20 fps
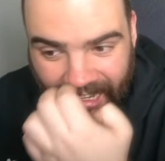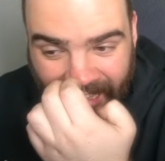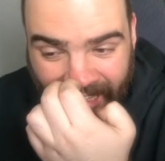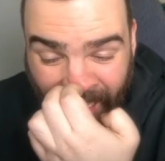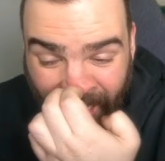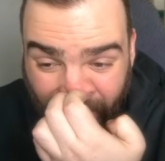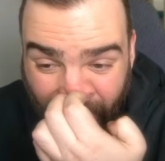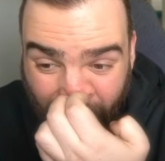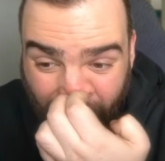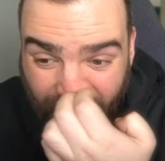
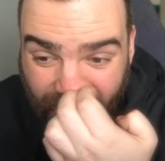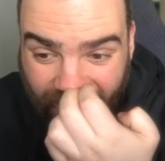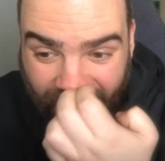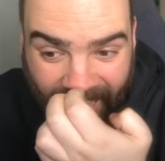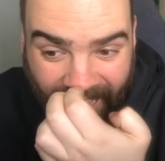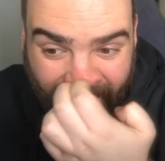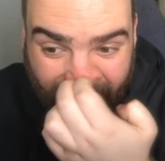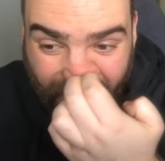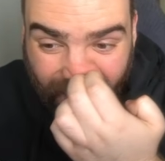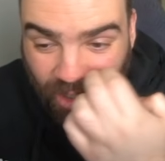That you're about to
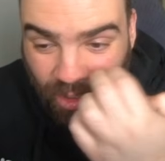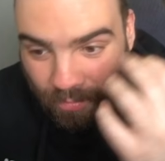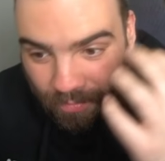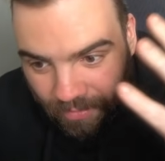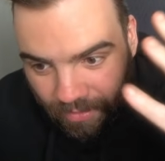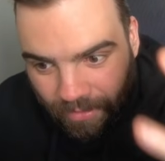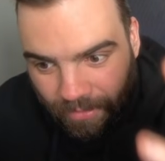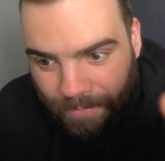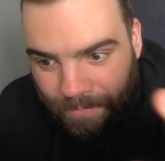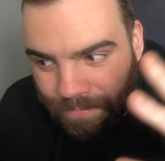hit
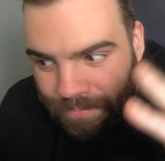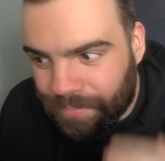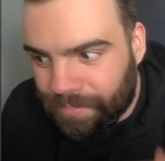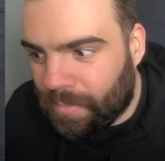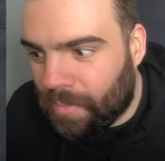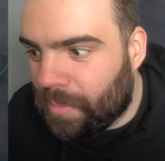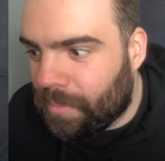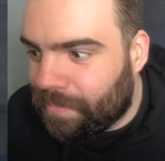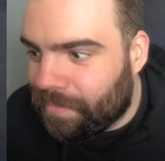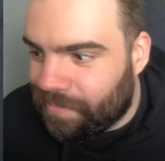another
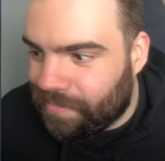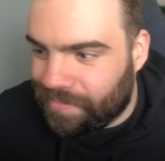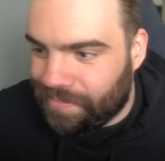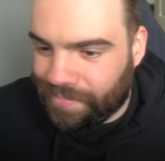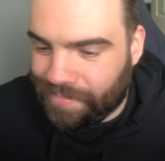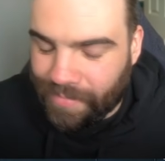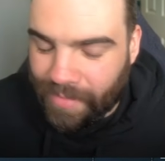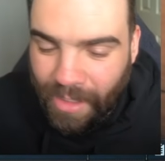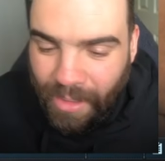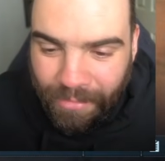
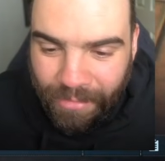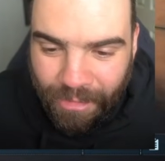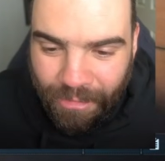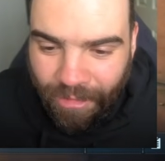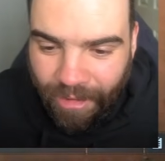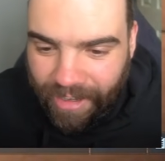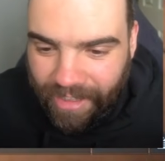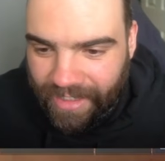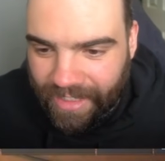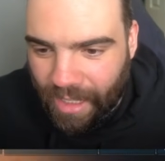
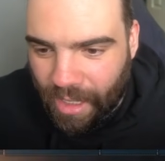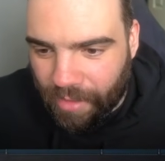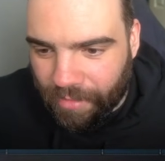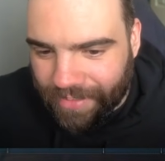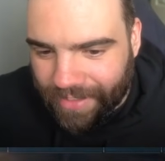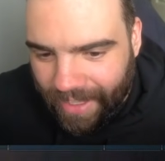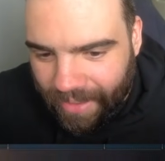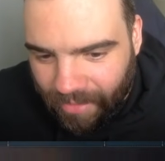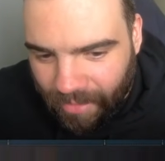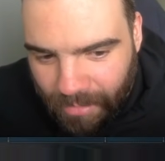crack in the
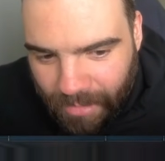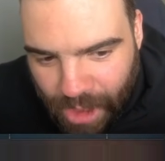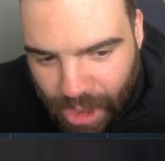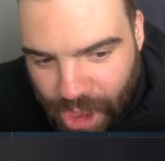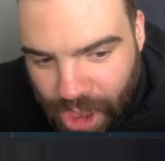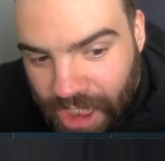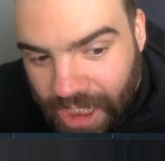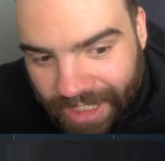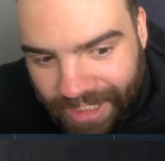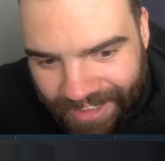earth. Yes, I'm a
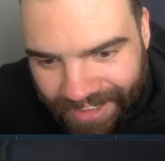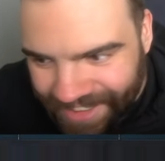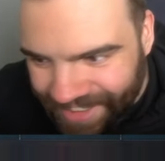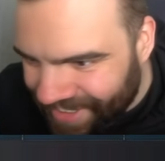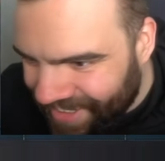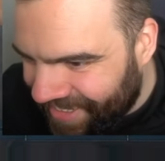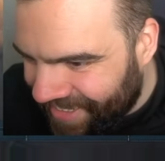genius.